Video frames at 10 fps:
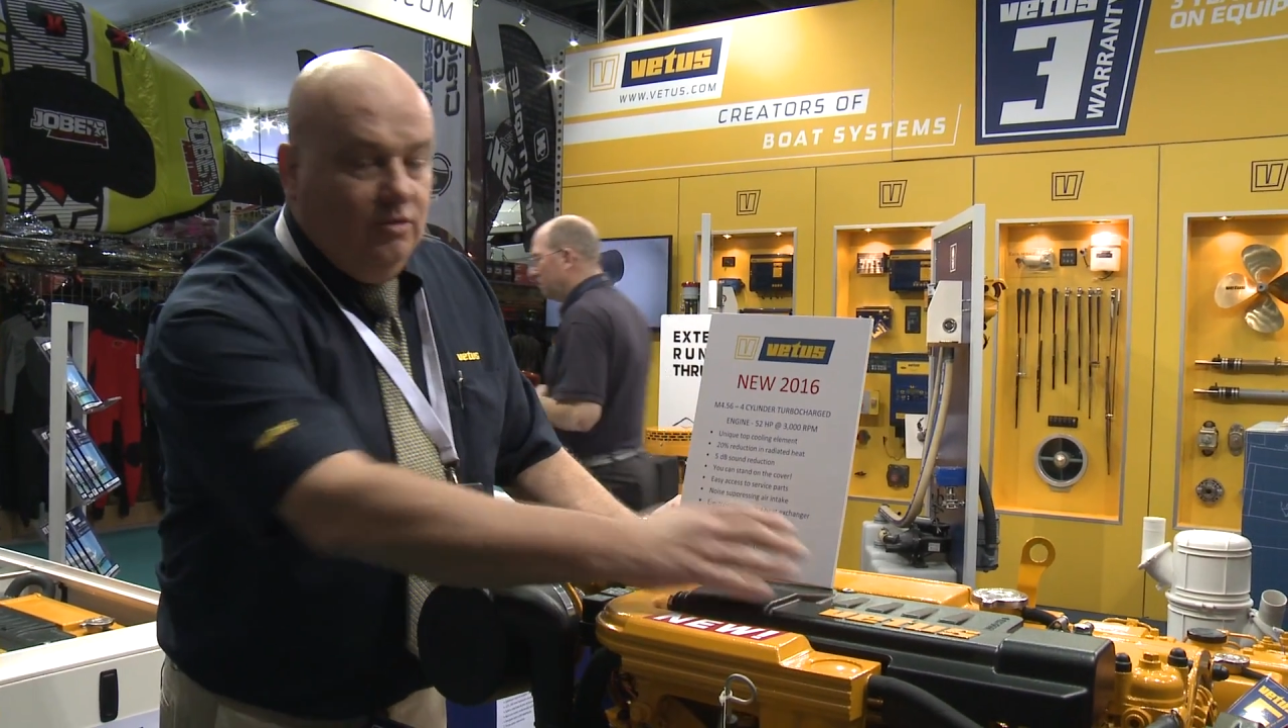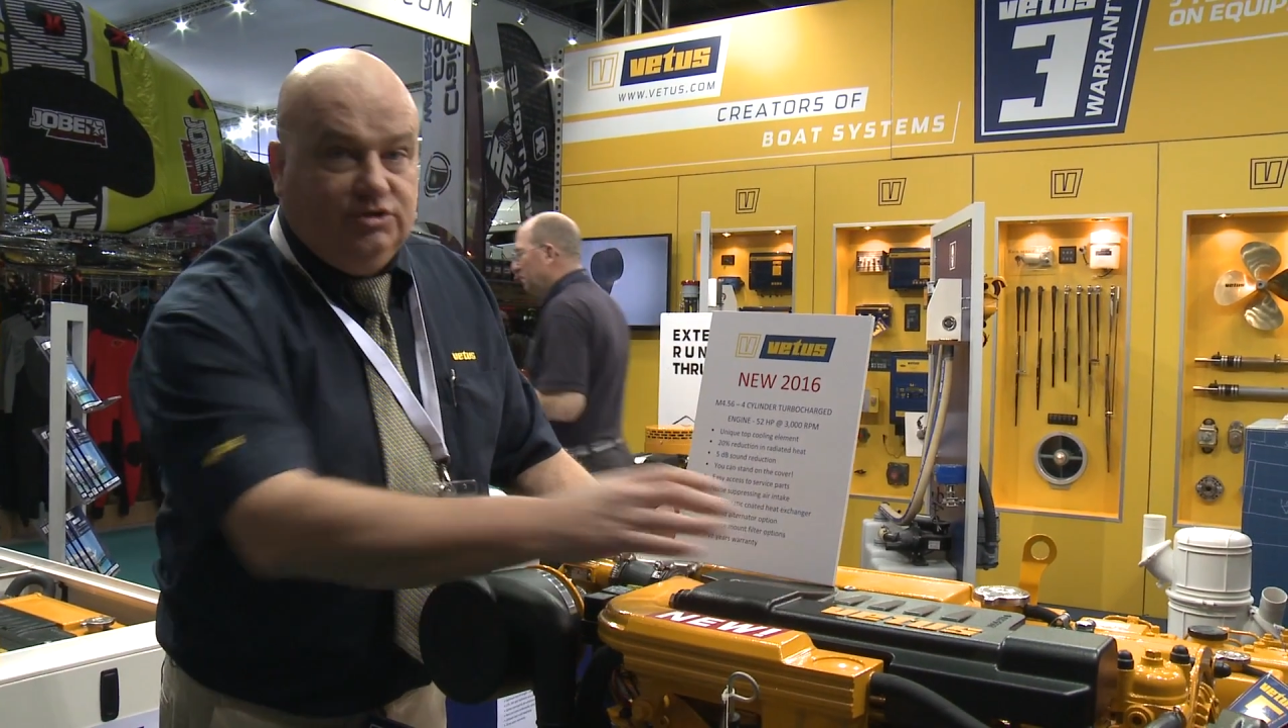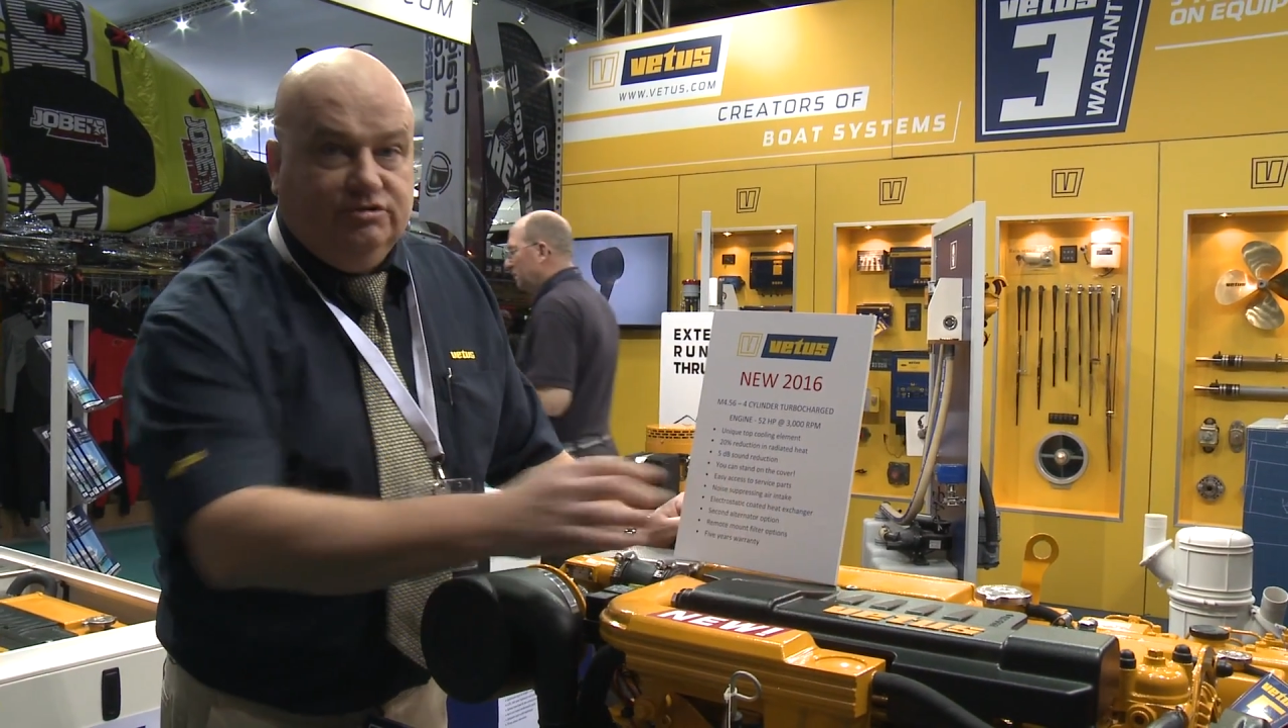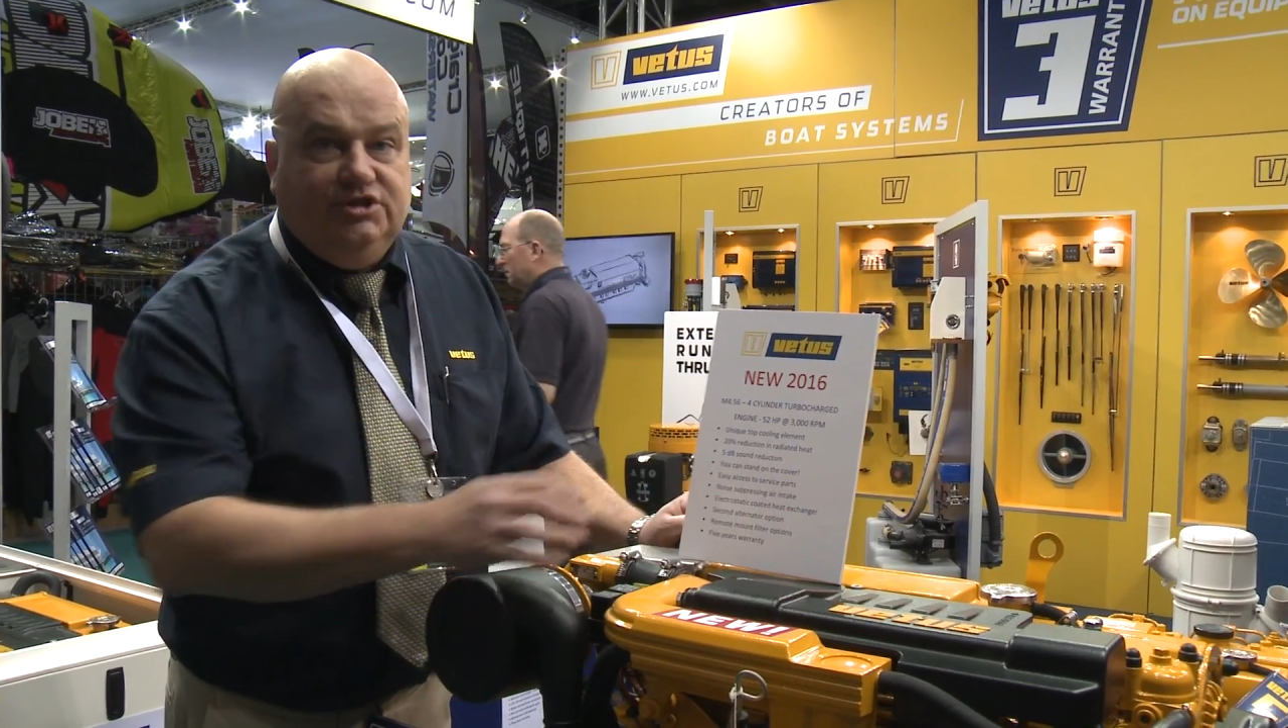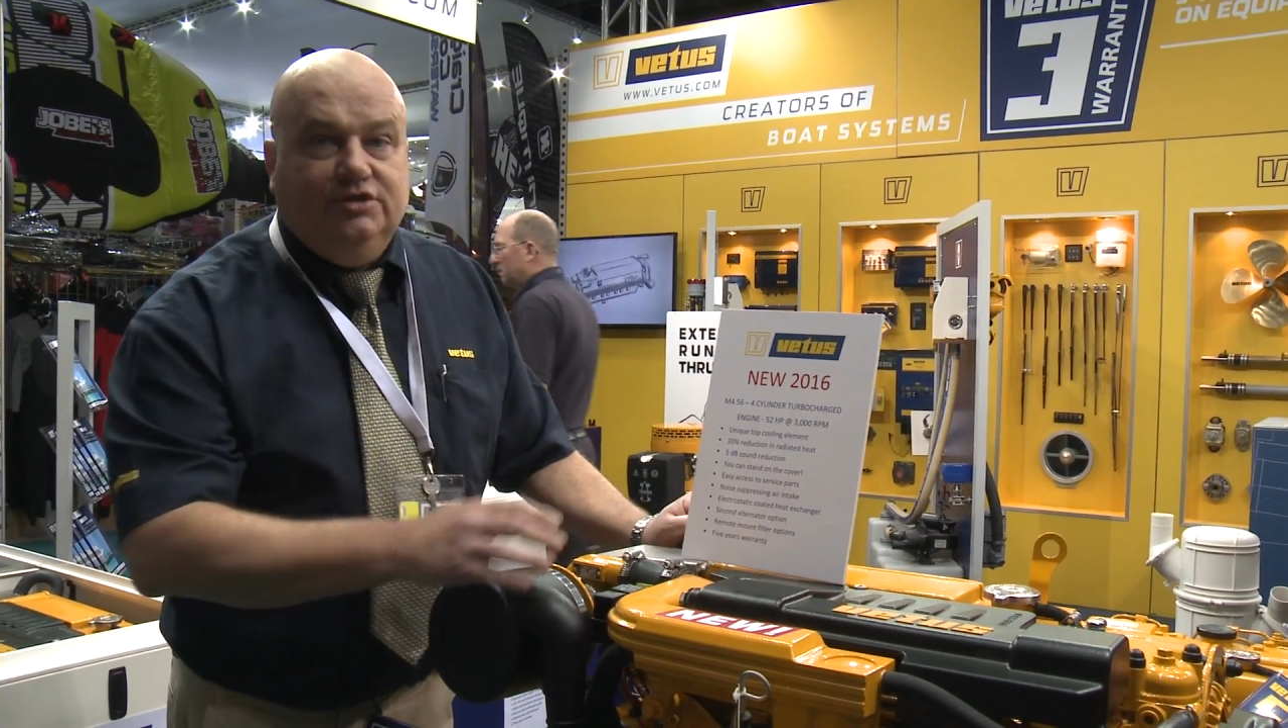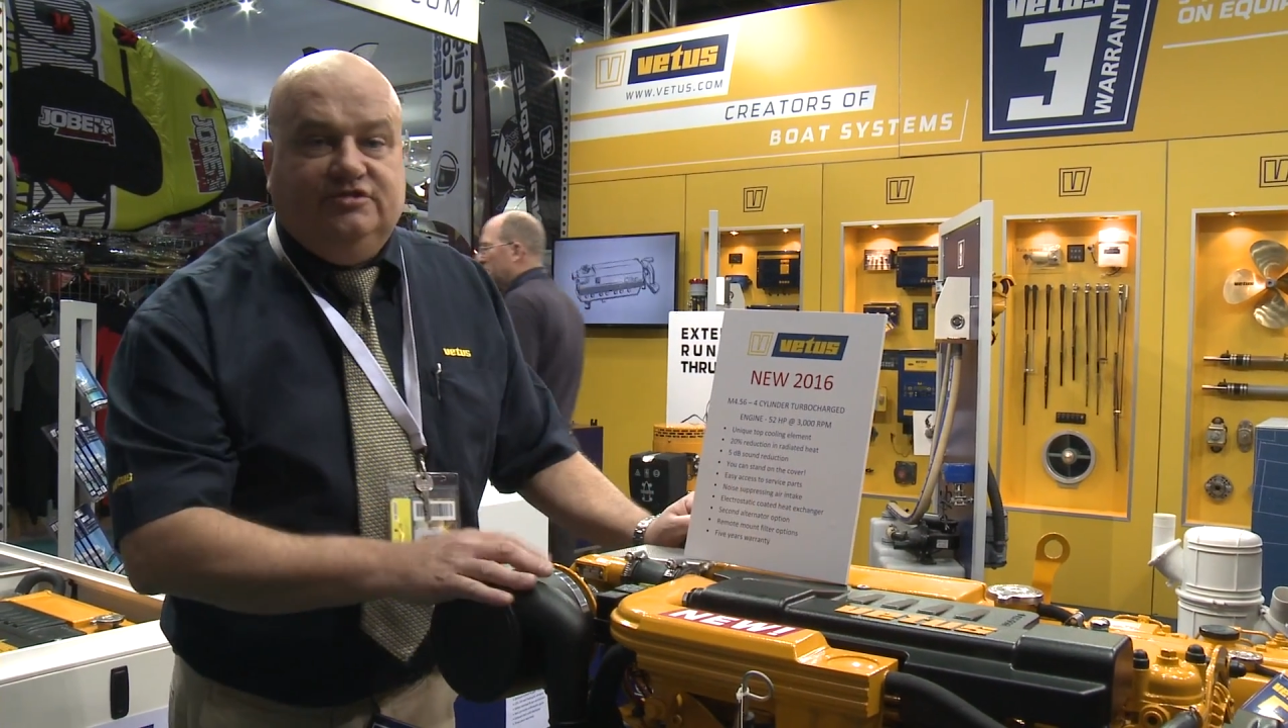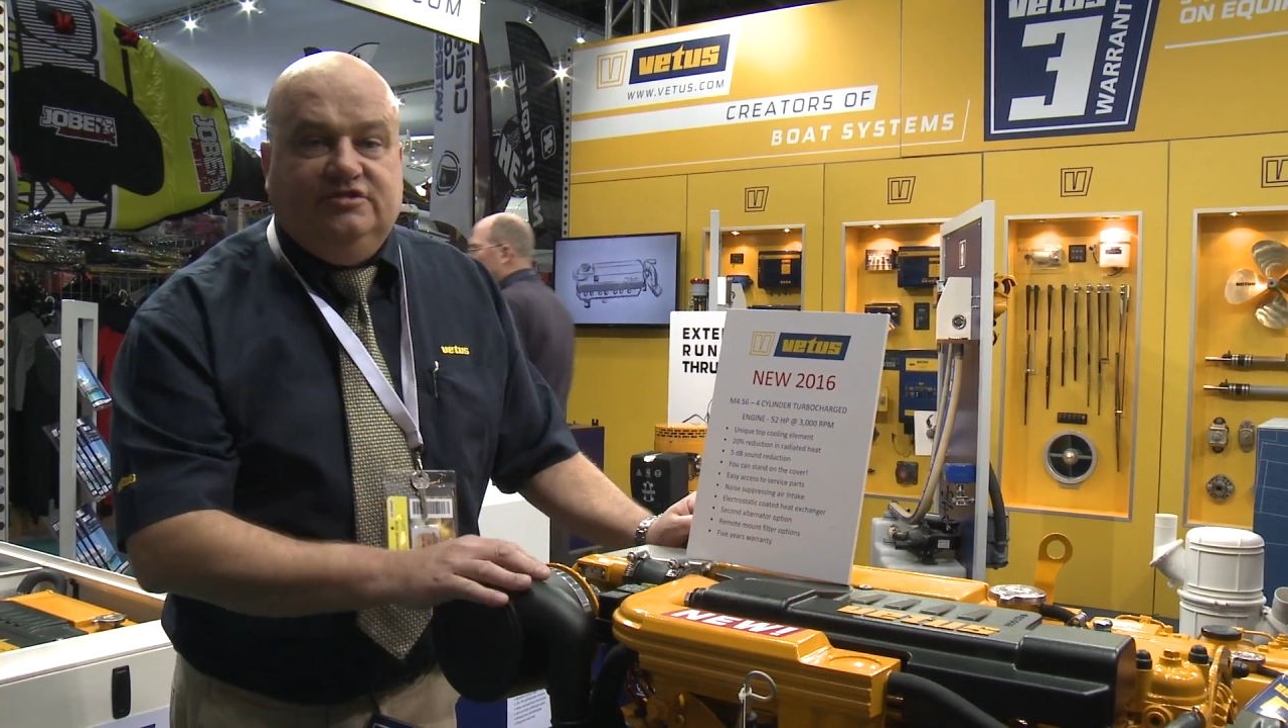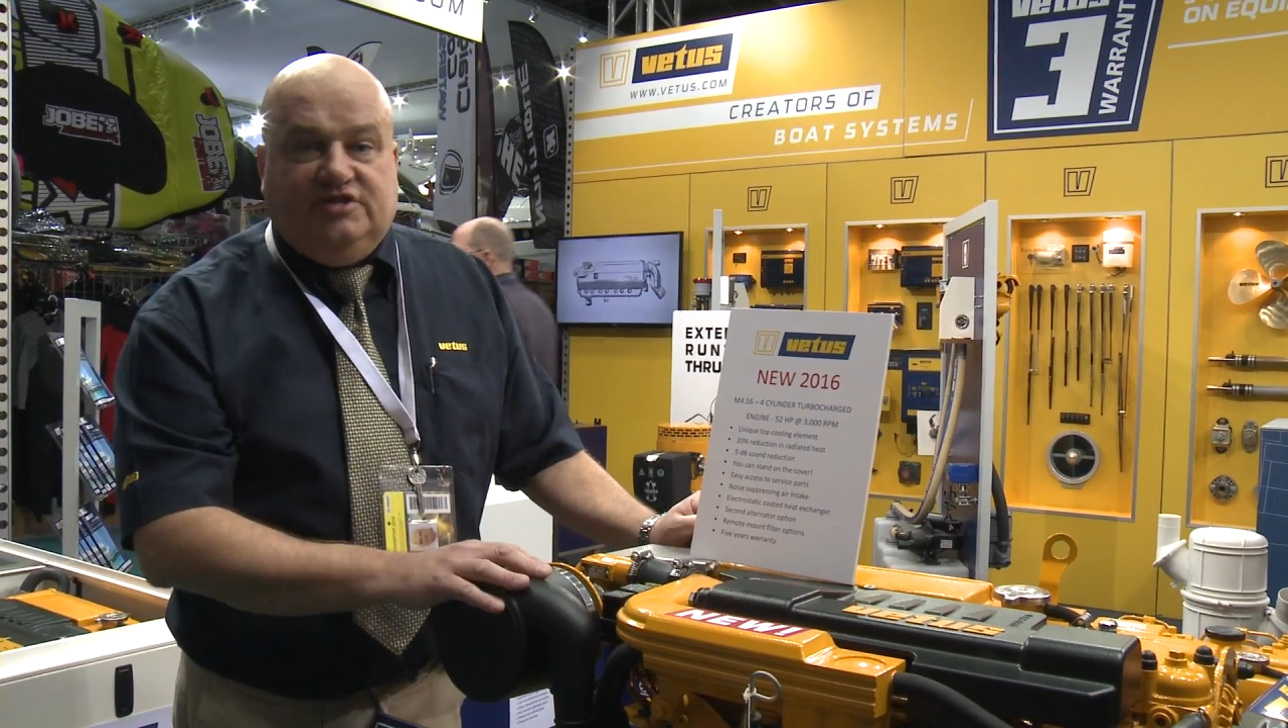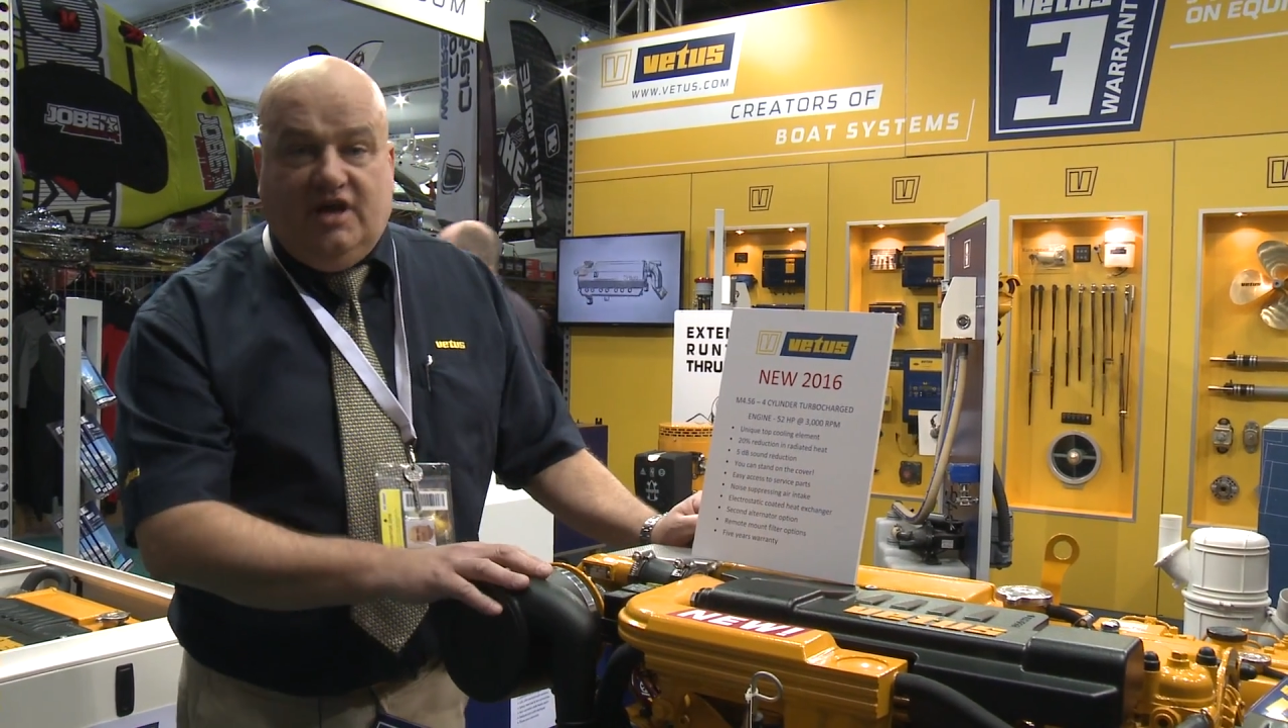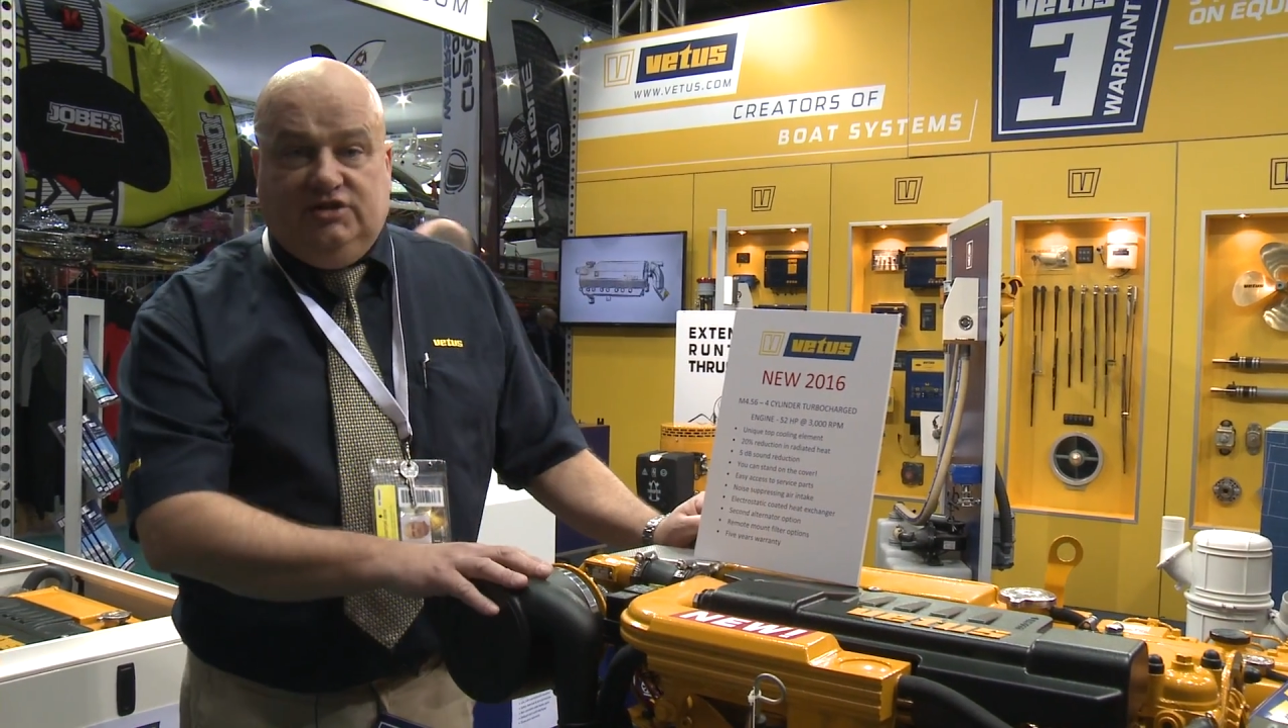which reduces the